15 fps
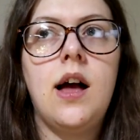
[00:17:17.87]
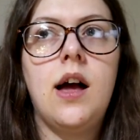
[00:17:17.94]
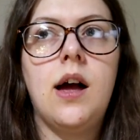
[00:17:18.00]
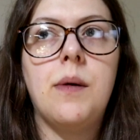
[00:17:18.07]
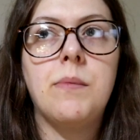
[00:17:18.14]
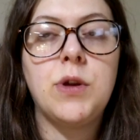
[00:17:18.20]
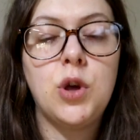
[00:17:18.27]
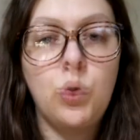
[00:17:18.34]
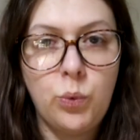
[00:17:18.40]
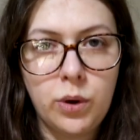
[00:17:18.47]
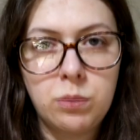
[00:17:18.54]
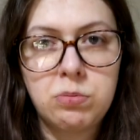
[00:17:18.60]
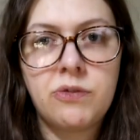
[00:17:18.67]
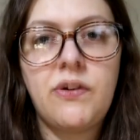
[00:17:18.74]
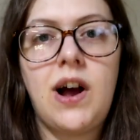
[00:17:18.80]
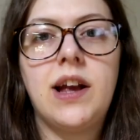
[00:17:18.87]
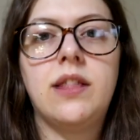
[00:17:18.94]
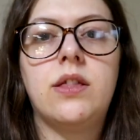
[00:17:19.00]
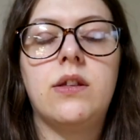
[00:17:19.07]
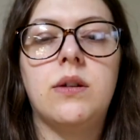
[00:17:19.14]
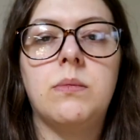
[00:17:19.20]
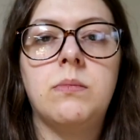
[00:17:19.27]
um, you will
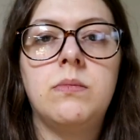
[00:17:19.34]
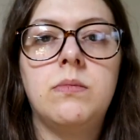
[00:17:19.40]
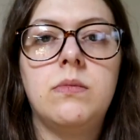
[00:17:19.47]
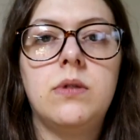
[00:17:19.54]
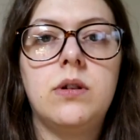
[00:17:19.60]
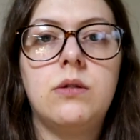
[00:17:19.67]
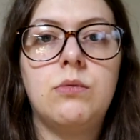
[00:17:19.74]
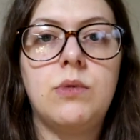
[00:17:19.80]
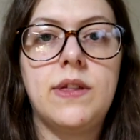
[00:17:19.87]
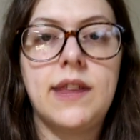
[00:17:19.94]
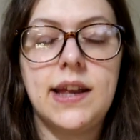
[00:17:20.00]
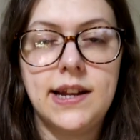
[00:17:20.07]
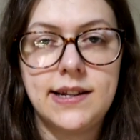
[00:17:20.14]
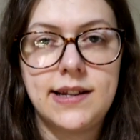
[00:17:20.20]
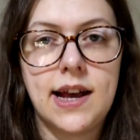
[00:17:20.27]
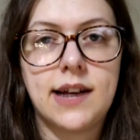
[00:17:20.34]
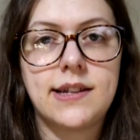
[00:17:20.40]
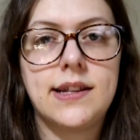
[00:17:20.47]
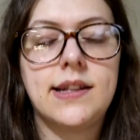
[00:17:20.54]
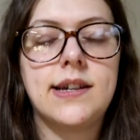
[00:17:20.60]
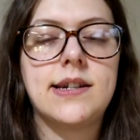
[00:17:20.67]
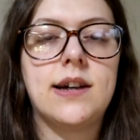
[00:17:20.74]
provide them with
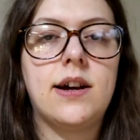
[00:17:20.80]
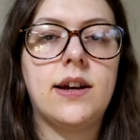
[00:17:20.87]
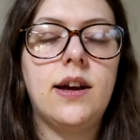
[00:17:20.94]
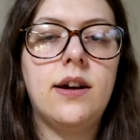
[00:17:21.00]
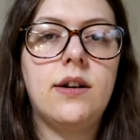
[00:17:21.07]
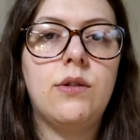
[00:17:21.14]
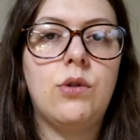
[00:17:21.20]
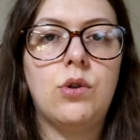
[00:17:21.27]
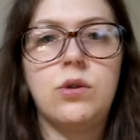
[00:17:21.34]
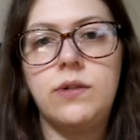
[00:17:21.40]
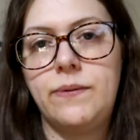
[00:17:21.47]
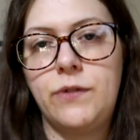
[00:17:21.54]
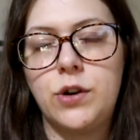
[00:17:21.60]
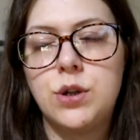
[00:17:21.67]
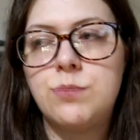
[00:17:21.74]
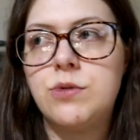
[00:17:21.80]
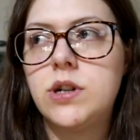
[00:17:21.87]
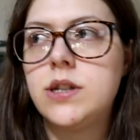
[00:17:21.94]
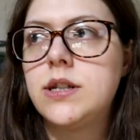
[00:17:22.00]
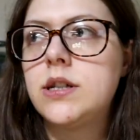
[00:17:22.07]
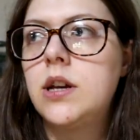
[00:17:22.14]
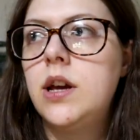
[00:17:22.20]
insects in their diet or
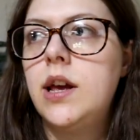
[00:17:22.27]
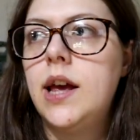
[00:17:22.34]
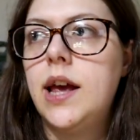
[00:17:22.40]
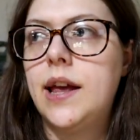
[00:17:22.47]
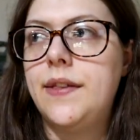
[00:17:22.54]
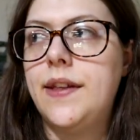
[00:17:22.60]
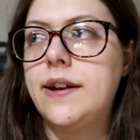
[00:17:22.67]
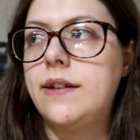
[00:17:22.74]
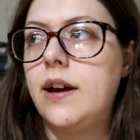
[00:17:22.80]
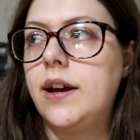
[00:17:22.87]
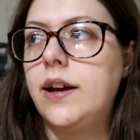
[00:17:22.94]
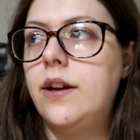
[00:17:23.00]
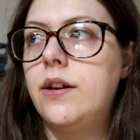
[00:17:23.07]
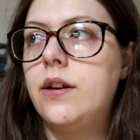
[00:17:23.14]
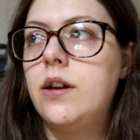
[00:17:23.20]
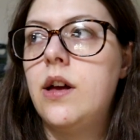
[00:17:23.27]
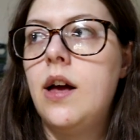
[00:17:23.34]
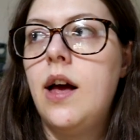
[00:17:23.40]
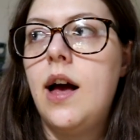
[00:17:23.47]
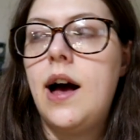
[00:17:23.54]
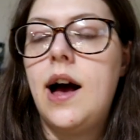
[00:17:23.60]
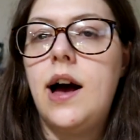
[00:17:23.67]
invertebrates in their diet
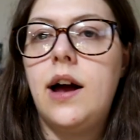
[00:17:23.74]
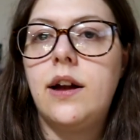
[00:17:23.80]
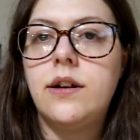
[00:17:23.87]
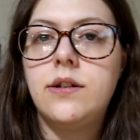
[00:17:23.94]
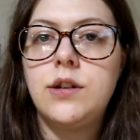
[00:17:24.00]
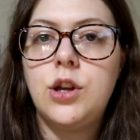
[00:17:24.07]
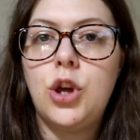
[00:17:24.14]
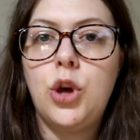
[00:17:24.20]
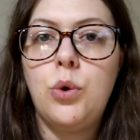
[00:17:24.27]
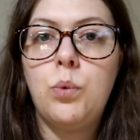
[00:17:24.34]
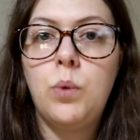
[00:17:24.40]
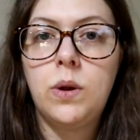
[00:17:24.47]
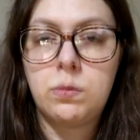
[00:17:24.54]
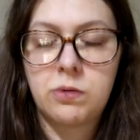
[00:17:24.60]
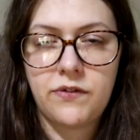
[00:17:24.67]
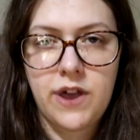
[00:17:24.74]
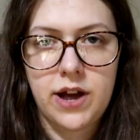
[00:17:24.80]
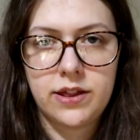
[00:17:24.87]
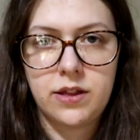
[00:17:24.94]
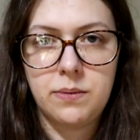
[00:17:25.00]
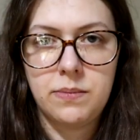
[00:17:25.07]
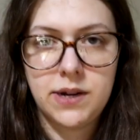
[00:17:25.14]
and you will
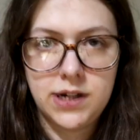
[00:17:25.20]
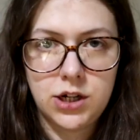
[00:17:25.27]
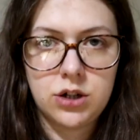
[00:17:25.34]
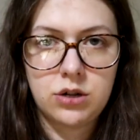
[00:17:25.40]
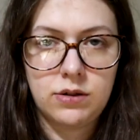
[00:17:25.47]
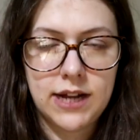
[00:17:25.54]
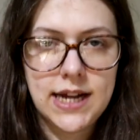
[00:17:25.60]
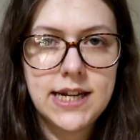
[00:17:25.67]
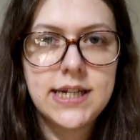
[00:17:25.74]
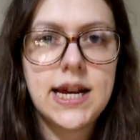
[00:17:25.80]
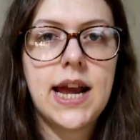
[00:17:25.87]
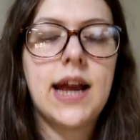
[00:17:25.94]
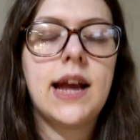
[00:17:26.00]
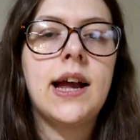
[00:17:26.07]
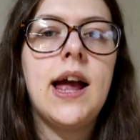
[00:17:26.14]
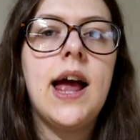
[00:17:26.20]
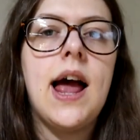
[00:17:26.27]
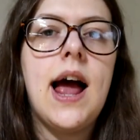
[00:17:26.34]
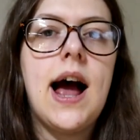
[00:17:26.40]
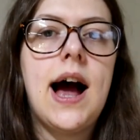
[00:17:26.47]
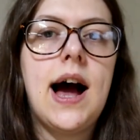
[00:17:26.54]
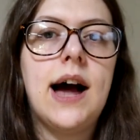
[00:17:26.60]
provide them additional heating
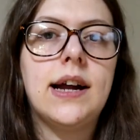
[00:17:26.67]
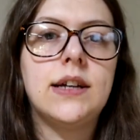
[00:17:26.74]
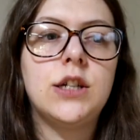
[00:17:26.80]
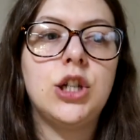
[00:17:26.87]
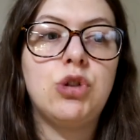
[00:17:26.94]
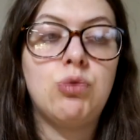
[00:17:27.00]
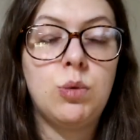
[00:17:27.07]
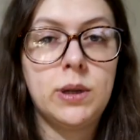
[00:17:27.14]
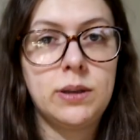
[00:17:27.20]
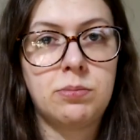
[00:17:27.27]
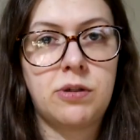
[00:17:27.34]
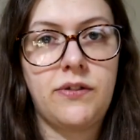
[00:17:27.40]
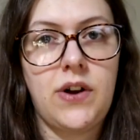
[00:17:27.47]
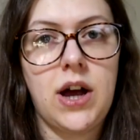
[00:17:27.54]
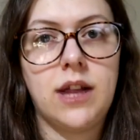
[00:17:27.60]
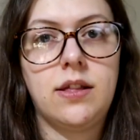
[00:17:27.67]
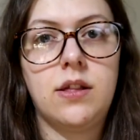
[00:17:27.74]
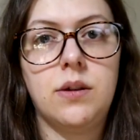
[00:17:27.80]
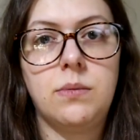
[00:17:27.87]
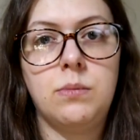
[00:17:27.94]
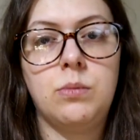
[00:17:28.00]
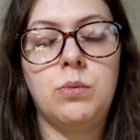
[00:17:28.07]
and you will provide
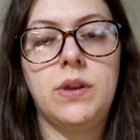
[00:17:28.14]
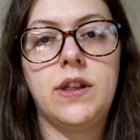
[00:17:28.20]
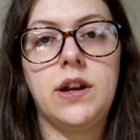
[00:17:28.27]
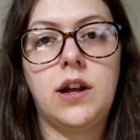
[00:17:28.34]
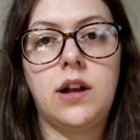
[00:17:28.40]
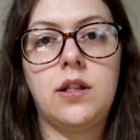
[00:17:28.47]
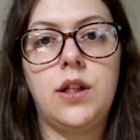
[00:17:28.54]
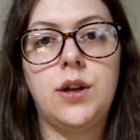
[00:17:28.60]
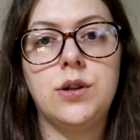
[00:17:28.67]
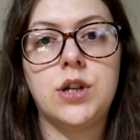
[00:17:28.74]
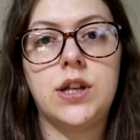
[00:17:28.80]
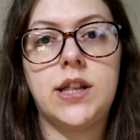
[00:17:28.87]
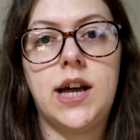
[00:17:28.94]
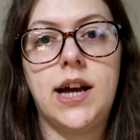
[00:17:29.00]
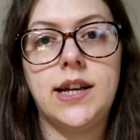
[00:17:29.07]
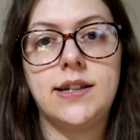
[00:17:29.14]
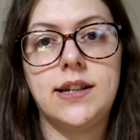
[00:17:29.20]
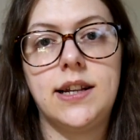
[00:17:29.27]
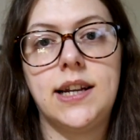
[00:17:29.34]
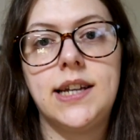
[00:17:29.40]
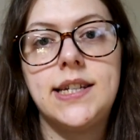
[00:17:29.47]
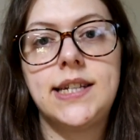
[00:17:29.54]
them with an enclosure that
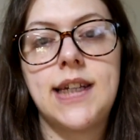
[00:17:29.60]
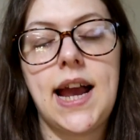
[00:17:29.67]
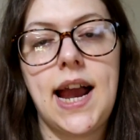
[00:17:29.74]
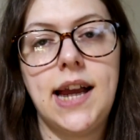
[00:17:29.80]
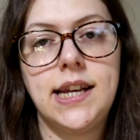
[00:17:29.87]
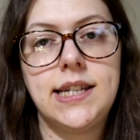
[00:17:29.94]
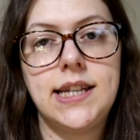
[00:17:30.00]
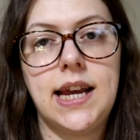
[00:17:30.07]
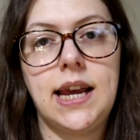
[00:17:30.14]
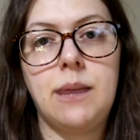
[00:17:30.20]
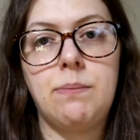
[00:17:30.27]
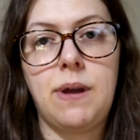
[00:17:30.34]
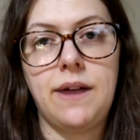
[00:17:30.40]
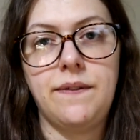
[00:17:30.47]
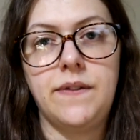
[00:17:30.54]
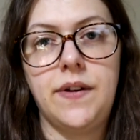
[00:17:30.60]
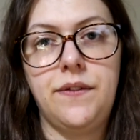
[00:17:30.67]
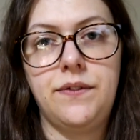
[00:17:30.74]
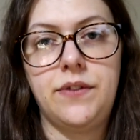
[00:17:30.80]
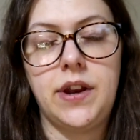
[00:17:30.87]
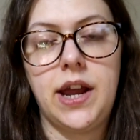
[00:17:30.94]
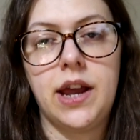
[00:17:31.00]
is at least 80 by
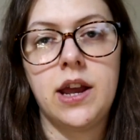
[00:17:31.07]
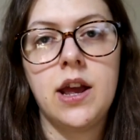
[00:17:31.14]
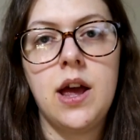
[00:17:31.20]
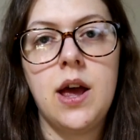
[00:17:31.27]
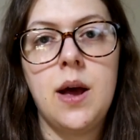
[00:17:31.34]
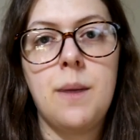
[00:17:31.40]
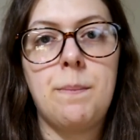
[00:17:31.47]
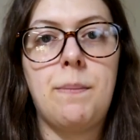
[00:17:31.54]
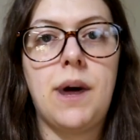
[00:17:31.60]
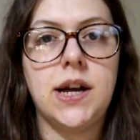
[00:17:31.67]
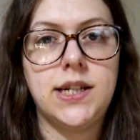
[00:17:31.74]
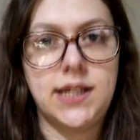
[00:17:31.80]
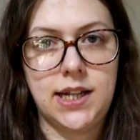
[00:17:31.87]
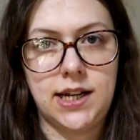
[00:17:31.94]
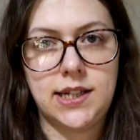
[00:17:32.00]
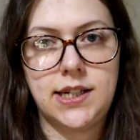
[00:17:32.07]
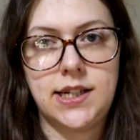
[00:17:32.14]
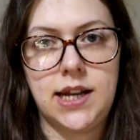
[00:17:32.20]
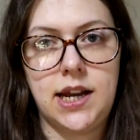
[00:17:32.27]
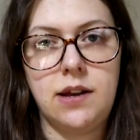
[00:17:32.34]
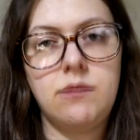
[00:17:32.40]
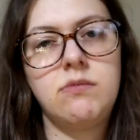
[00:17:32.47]
50 by
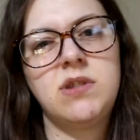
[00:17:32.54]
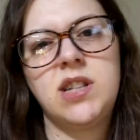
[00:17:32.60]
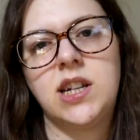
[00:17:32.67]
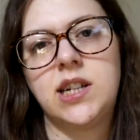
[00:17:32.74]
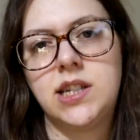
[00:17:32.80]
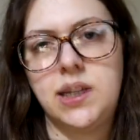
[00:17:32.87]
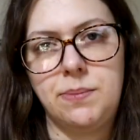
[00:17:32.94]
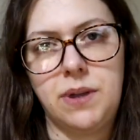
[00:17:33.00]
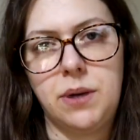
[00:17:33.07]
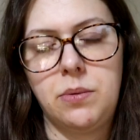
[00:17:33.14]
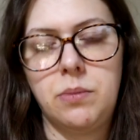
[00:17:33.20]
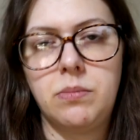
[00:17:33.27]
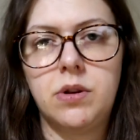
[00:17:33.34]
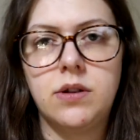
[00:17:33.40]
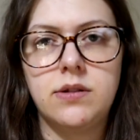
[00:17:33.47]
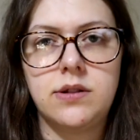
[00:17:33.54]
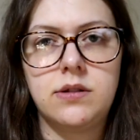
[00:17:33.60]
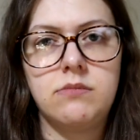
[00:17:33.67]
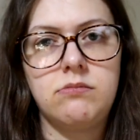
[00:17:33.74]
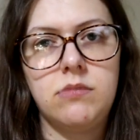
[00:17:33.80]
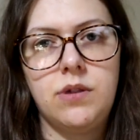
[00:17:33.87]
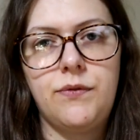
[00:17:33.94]
60, 60 minimum
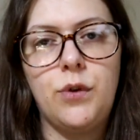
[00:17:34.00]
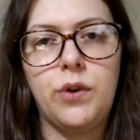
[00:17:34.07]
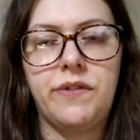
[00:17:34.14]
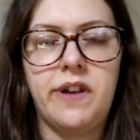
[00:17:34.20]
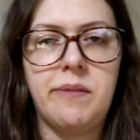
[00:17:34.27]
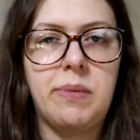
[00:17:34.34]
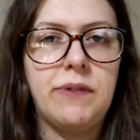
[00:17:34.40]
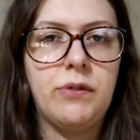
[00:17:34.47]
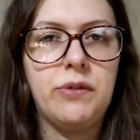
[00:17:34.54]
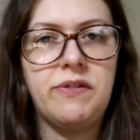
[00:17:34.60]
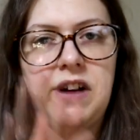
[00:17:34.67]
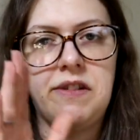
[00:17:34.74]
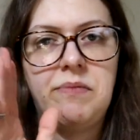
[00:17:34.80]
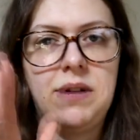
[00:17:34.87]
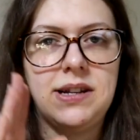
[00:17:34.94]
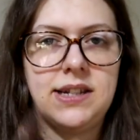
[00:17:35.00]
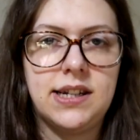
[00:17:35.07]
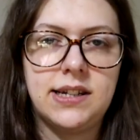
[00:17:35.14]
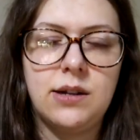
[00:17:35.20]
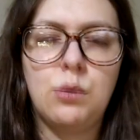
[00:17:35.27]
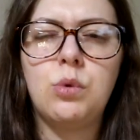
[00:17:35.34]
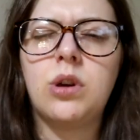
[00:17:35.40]
because 45 by 45 by
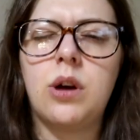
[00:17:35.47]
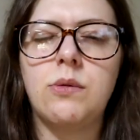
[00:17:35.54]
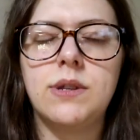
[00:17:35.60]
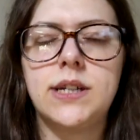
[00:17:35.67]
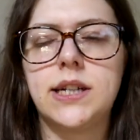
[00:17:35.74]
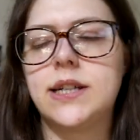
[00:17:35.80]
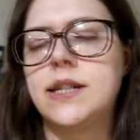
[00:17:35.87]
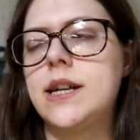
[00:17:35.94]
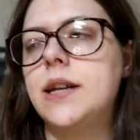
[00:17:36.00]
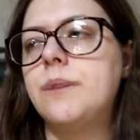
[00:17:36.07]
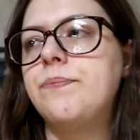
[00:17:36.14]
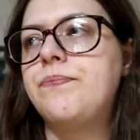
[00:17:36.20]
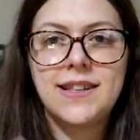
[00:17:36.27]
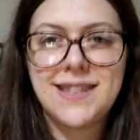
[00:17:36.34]
60, we'll go with 60.